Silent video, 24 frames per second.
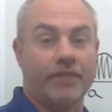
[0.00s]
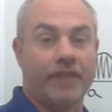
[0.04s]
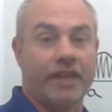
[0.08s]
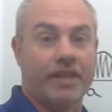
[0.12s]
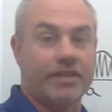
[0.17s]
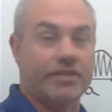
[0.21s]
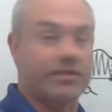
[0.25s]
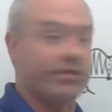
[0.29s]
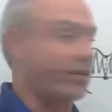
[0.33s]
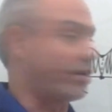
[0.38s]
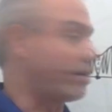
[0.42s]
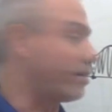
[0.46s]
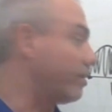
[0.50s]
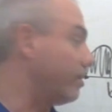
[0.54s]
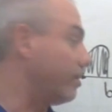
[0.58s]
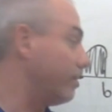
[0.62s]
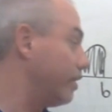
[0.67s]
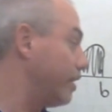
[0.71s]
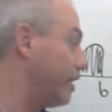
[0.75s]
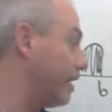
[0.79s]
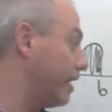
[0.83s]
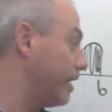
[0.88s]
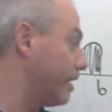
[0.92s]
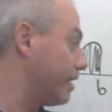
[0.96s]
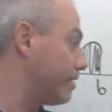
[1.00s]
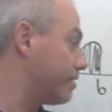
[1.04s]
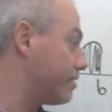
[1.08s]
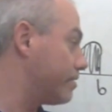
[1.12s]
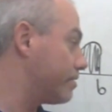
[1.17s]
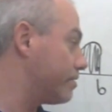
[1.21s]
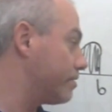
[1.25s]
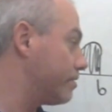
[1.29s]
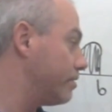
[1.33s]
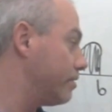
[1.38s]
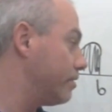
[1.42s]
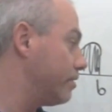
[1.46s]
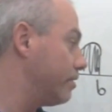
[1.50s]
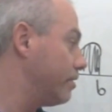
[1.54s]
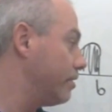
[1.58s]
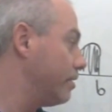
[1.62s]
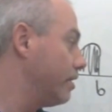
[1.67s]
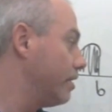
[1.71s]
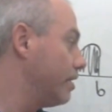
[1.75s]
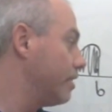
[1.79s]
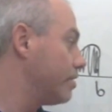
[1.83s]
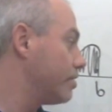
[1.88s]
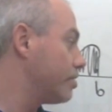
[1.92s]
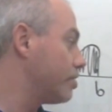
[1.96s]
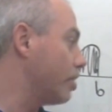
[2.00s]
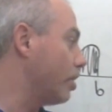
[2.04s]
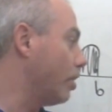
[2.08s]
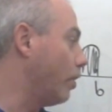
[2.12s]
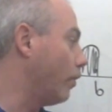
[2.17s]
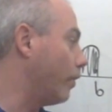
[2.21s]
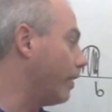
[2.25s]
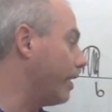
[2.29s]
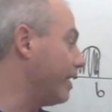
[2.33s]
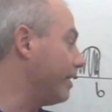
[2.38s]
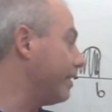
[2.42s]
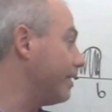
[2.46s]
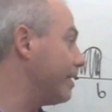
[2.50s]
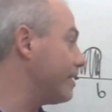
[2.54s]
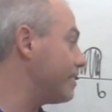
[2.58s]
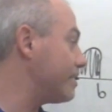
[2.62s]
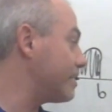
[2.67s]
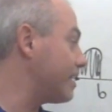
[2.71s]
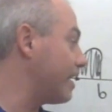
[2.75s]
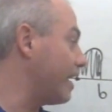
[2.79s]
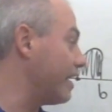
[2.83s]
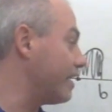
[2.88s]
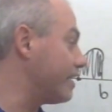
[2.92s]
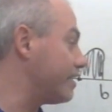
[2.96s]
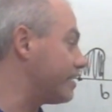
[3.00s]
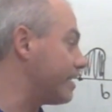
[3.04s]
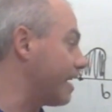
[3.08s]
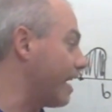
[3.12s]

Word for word: that circle is. So in this case,